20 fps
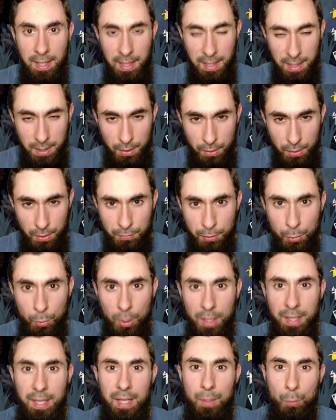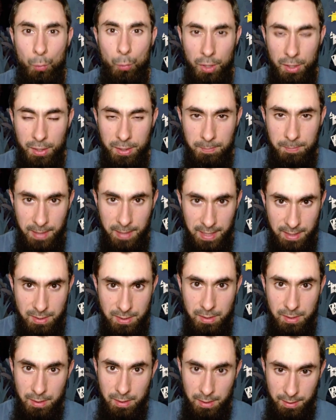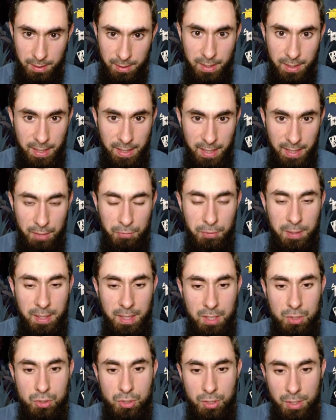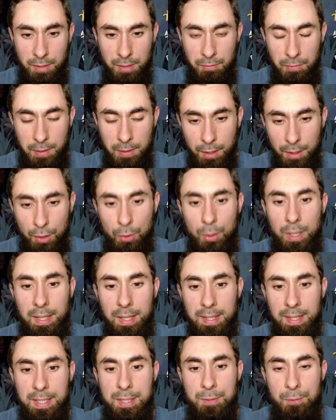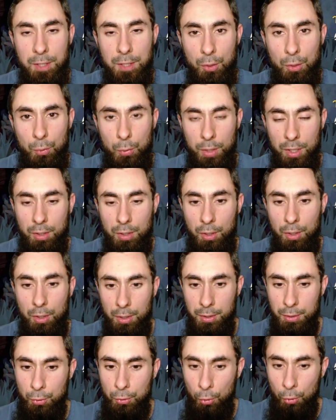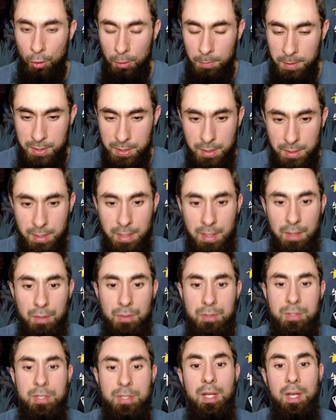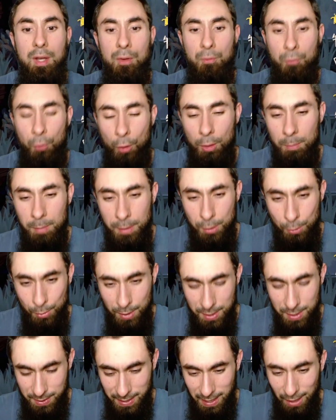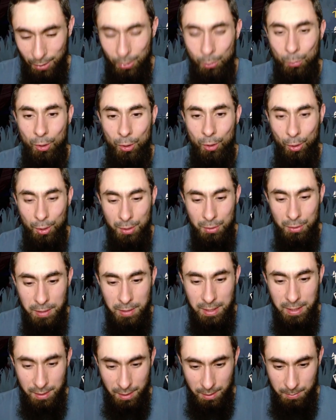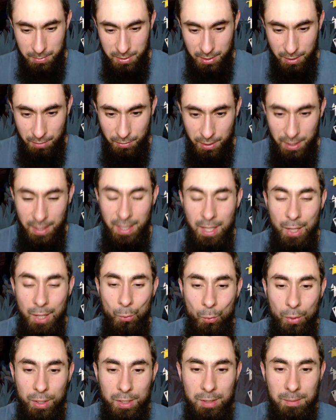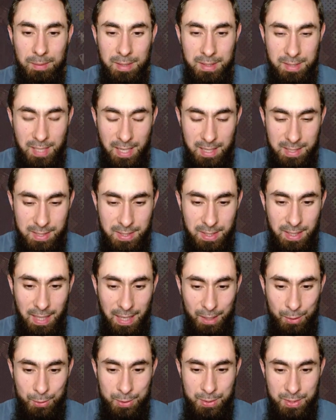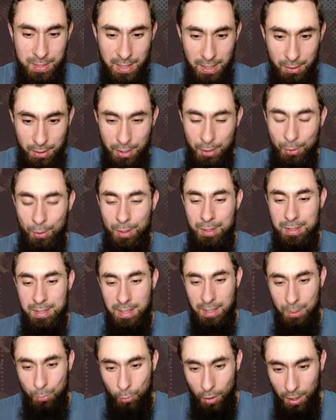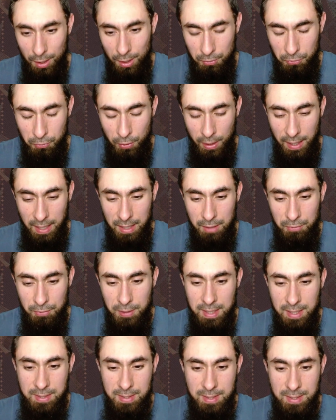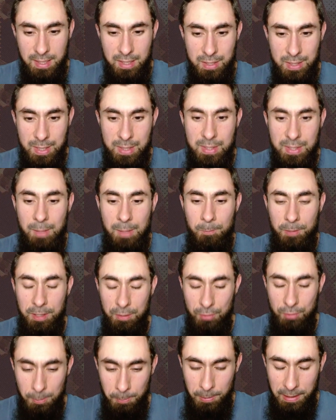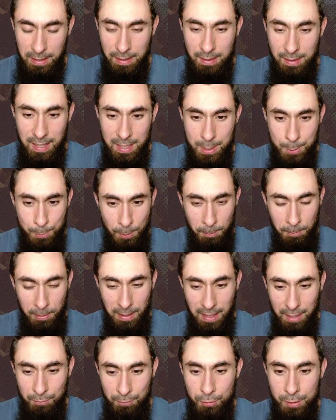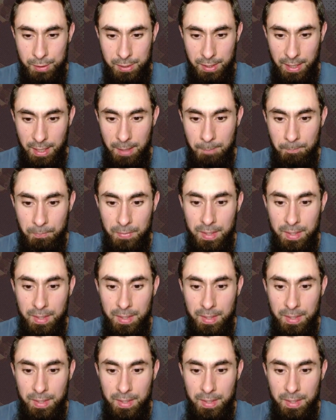Hello everyone and welcome back to another AFK Journey video. In this video we are on Corby's account, formerly known as Now. We're on the Vietnam server. We're going to be testing out Cyran on day 1 for AFK Stages and PvP. That is my plan for today.